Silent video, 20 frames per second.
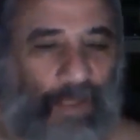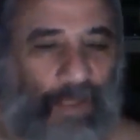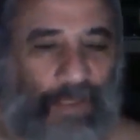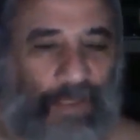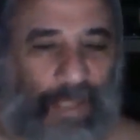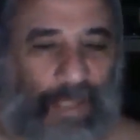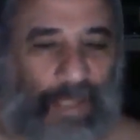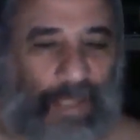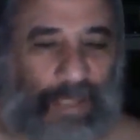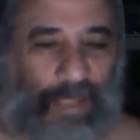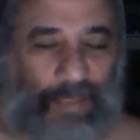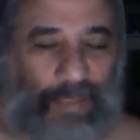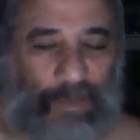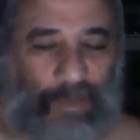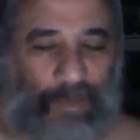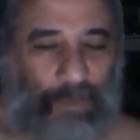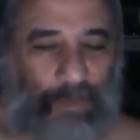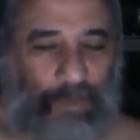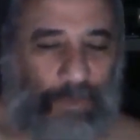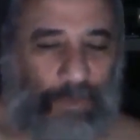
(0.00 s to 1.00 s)
and
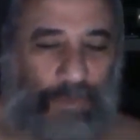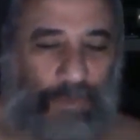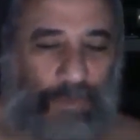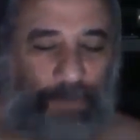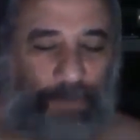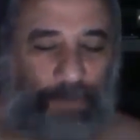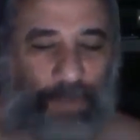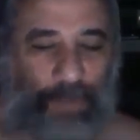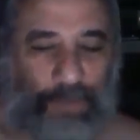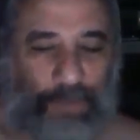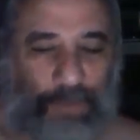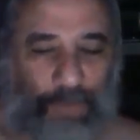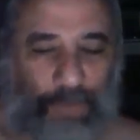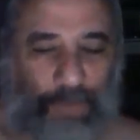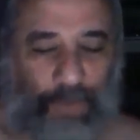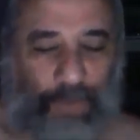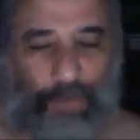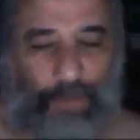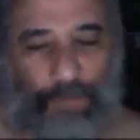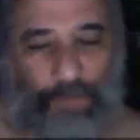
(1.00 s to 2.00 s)

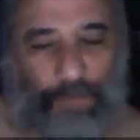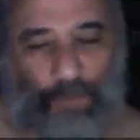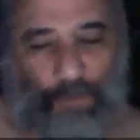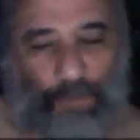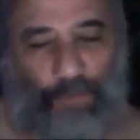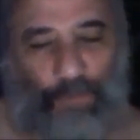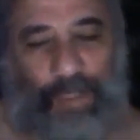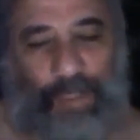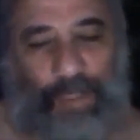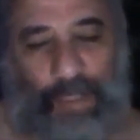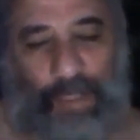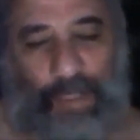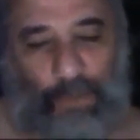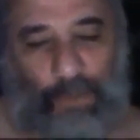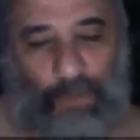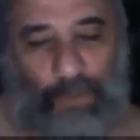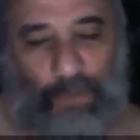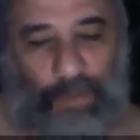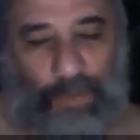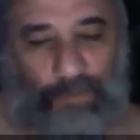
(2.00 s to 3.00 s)
the full
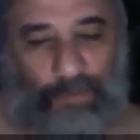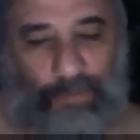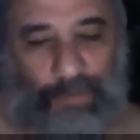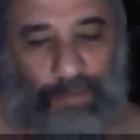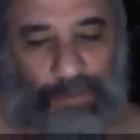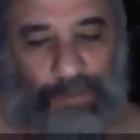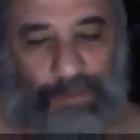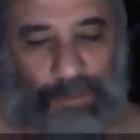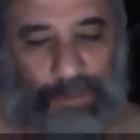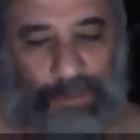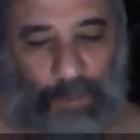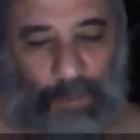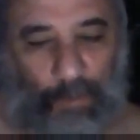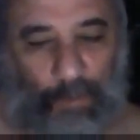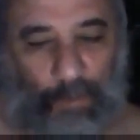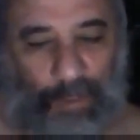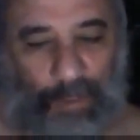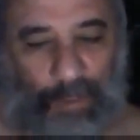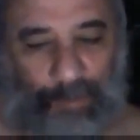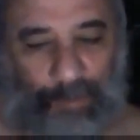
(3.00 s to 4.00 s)
video runs
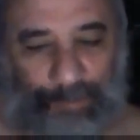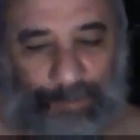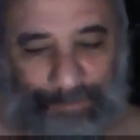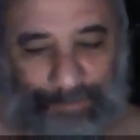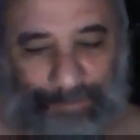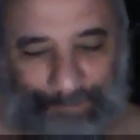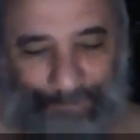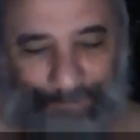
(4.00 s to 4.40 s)
to